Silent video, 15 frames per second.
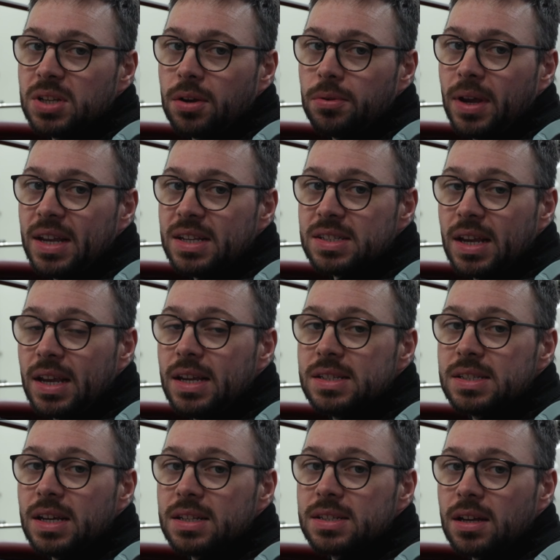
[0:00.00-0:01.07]
so it's
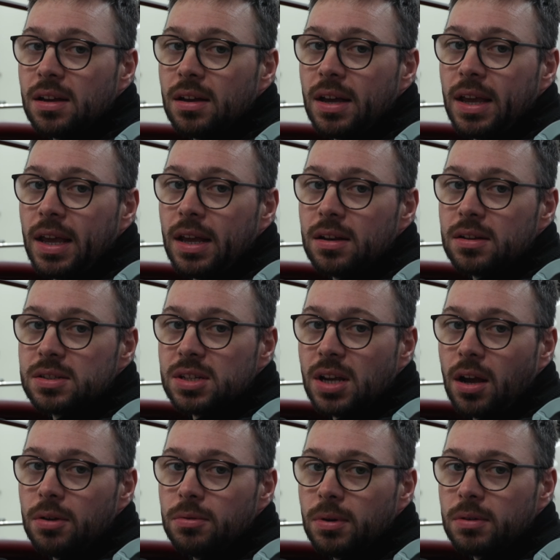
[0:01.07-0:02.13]
easier to heel and
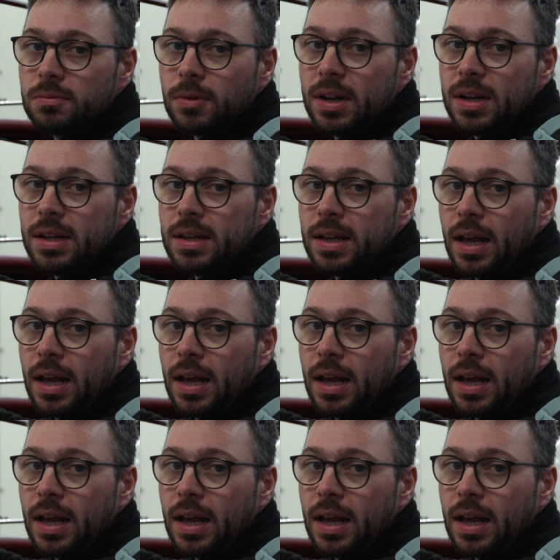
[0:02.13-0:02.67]
toe and really